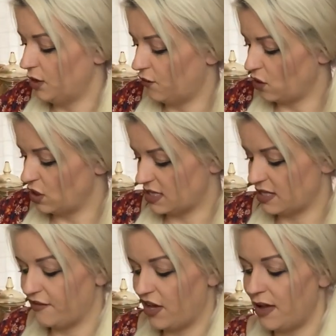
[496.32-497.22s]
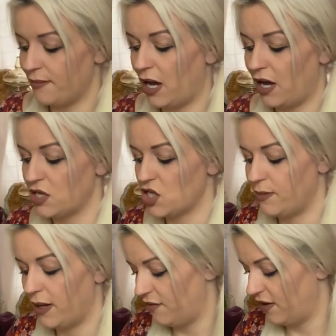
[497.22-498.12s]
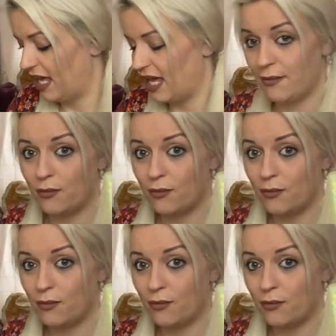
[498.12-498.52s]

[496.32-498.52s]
You've got this divine partnership over here,